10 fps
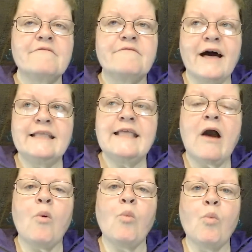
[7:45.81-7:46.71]
Find
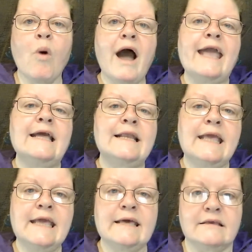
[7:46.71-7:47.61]
out why it
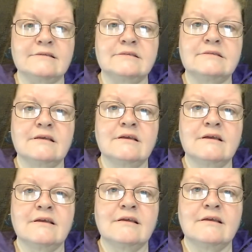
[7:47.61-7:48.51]
is
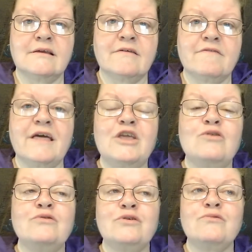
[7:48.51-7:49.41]
that
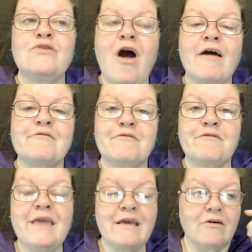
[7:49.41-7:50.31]
you do not
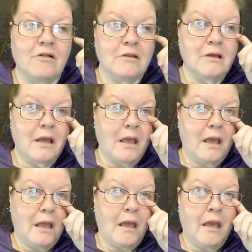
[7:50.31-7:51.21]
feel
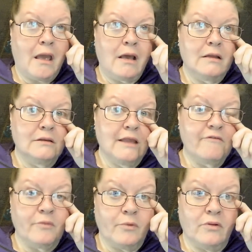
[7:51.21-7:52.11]

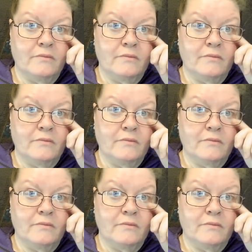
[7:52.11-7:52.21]
lovable.